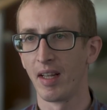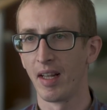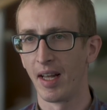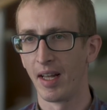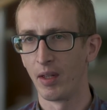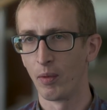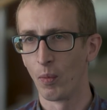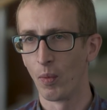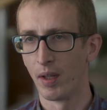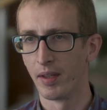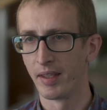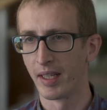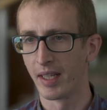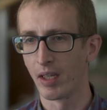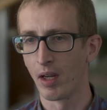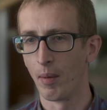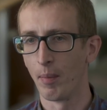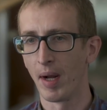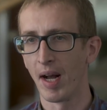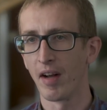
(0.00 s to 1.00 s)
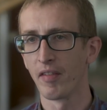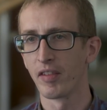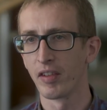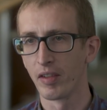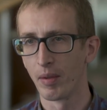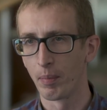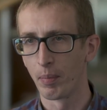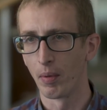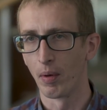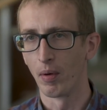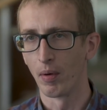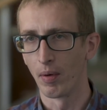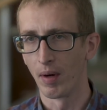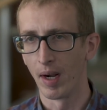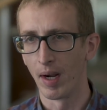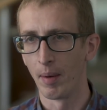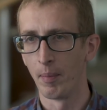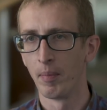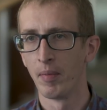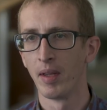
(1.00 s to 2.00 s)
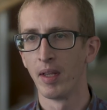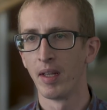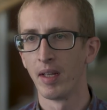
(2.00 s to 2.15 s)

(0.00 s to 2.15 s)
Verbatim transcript: And when they come out of the program,